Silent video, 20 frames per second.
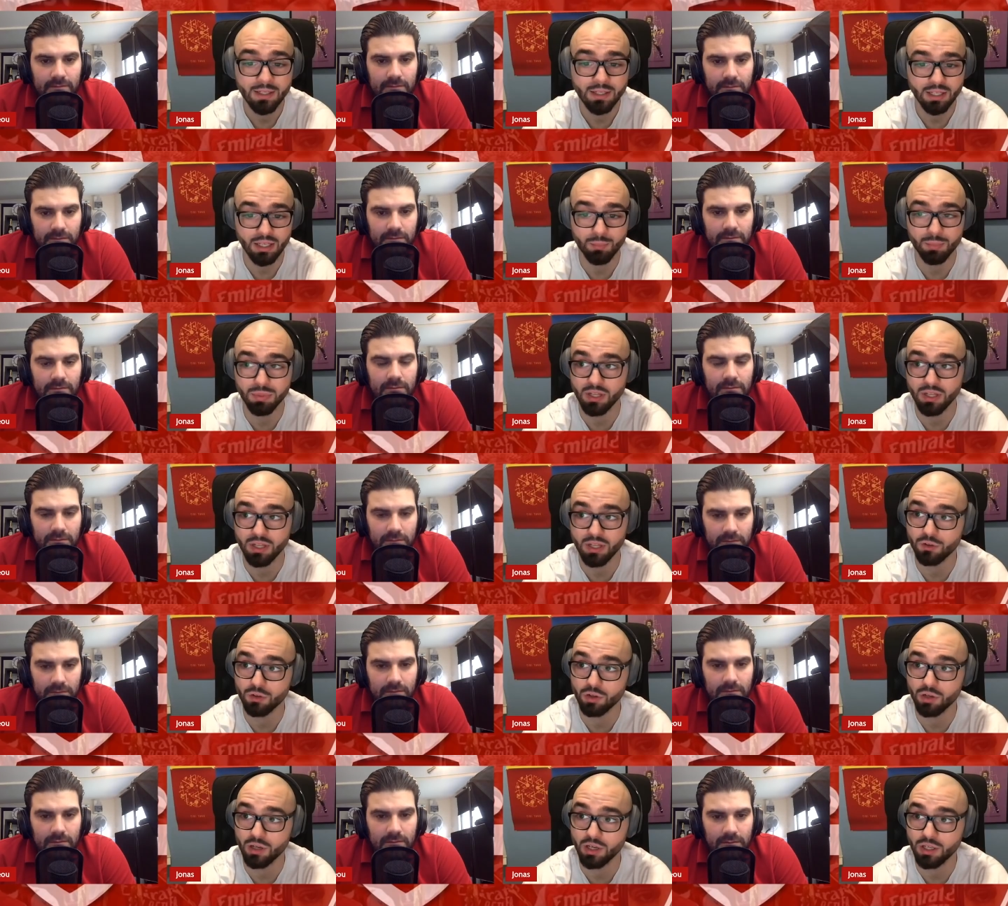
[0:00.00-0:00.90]
Speaker 1: He played
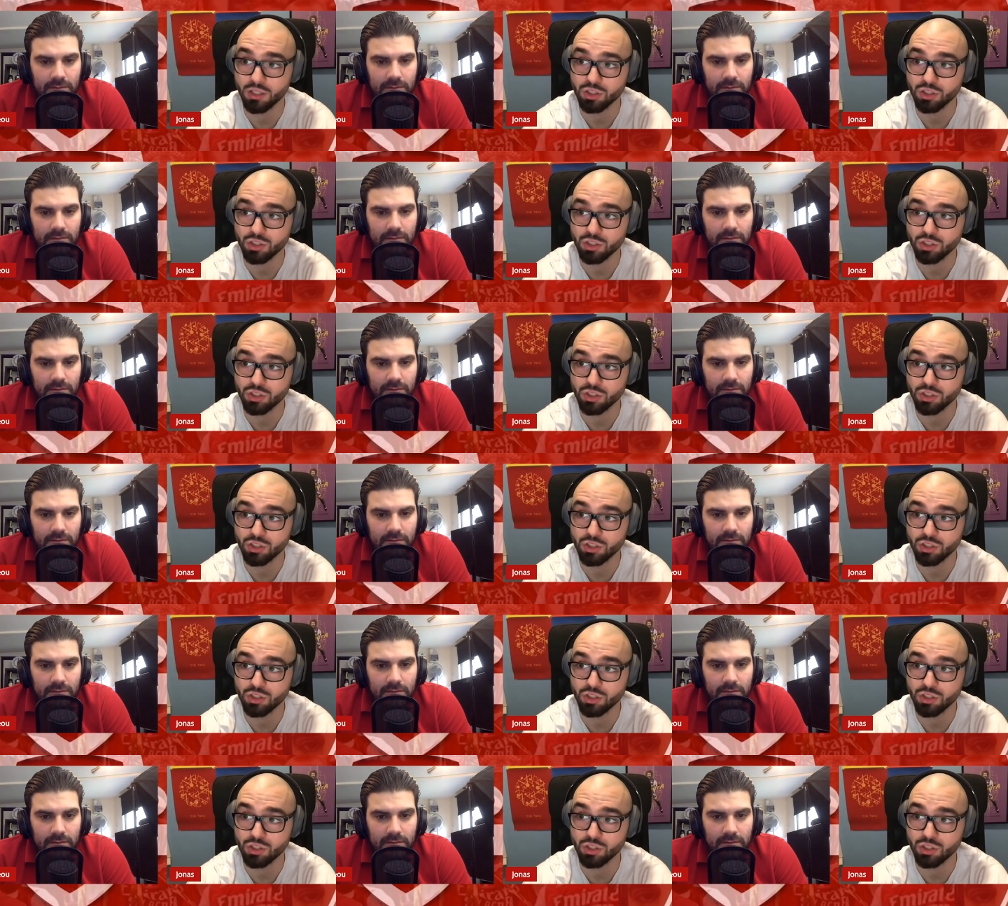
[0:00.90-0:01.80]
for
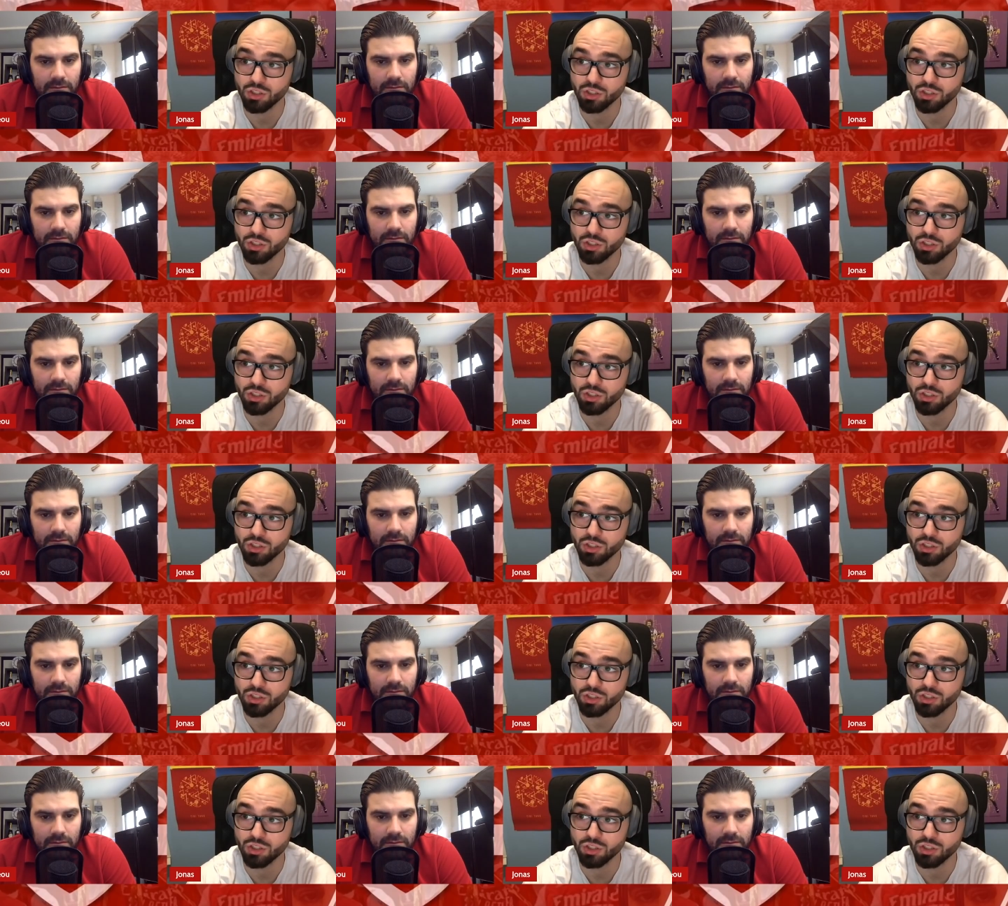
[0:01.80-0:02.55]
Skotse.